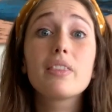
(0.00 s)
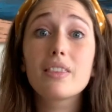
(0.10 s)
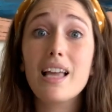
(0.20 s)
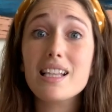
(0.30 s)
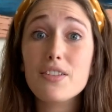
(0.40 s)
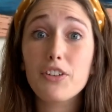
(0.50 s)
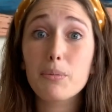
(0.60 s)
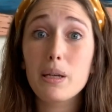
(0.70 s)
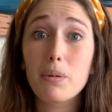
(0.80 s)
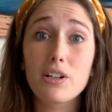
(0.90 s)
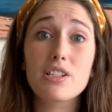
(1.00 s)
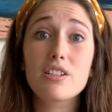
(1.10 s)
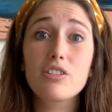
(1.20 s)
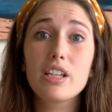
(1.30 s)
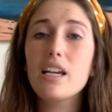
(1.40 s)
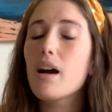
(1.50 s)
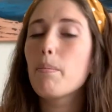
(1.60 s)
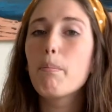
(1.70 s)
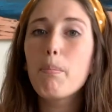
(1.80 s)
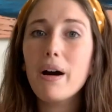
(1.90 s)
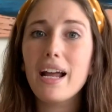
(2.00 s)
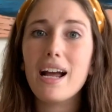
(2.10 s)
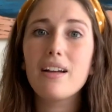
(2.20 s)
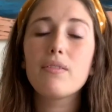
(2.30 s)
That's for me personally, but